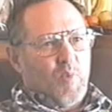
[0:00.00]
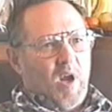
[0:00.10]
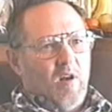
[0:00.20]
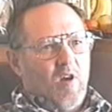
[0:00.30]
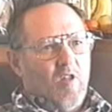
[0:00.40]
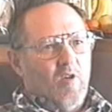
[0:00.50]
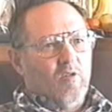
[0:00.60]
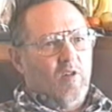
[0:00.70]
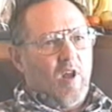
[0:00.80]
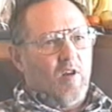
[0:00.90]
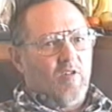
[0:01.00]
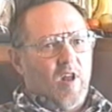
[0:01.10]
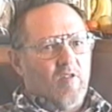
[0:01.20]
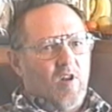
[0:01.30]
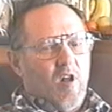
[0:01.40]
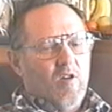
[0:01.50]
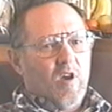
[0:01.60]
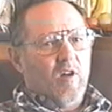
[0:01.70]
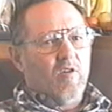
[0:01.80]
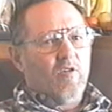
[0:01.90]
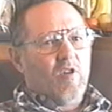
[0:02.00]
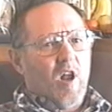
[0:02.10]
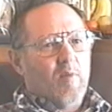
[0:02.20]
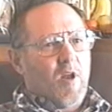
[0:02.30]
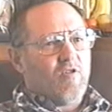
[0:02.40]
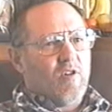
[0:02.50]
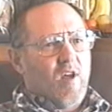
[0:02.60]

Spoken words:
painted all those letters, and I said, all you got to do is tell them that